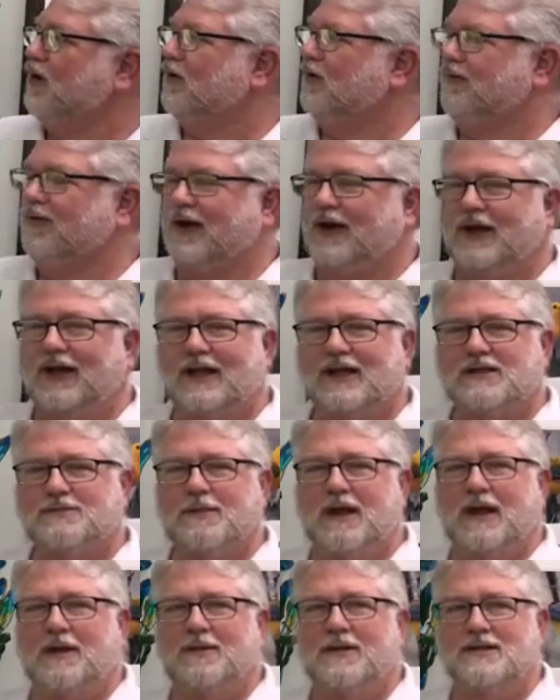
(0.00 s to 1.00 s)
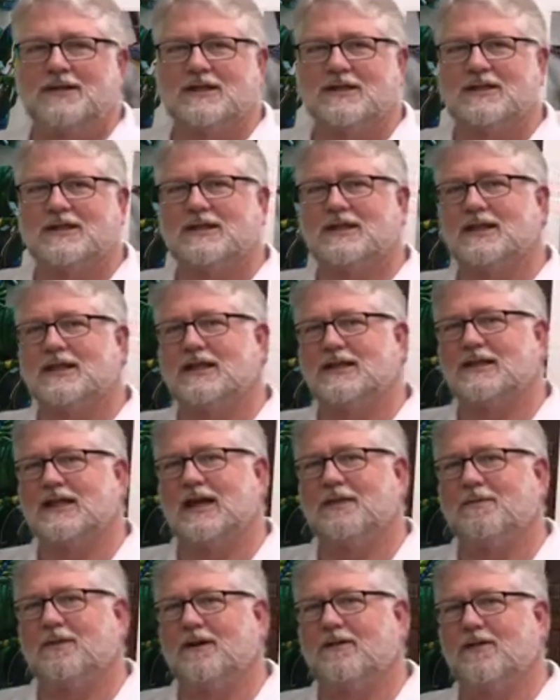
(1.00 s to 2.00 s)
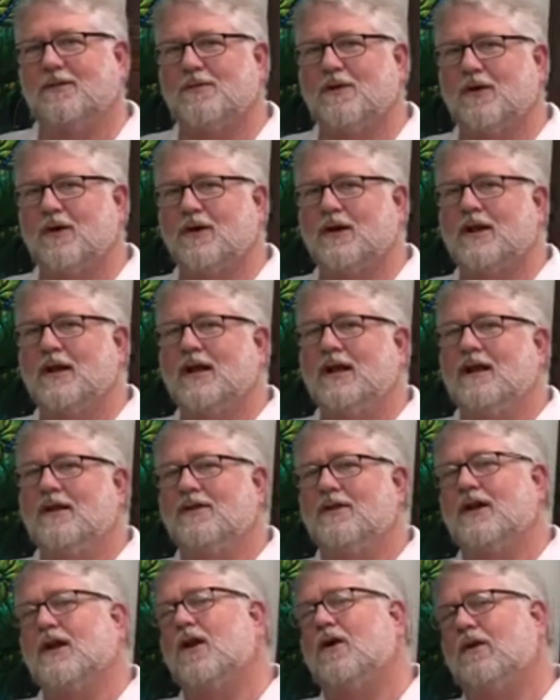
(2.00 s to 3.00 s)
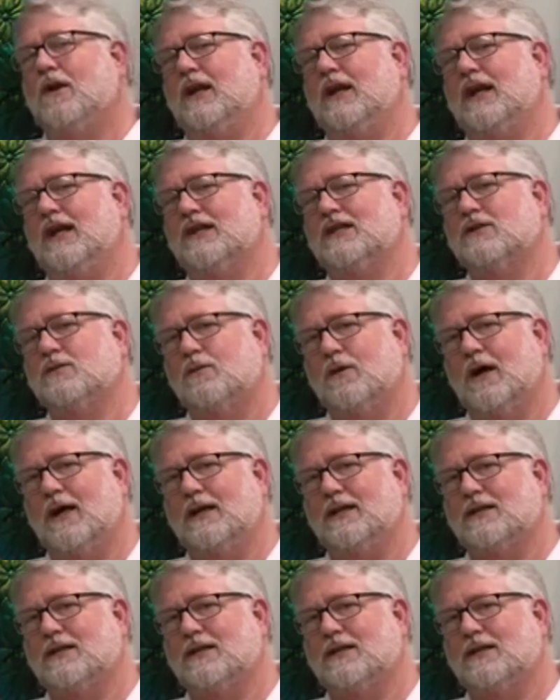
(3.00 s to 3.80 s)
feeding its babies. This is an example of a bird that only nests once.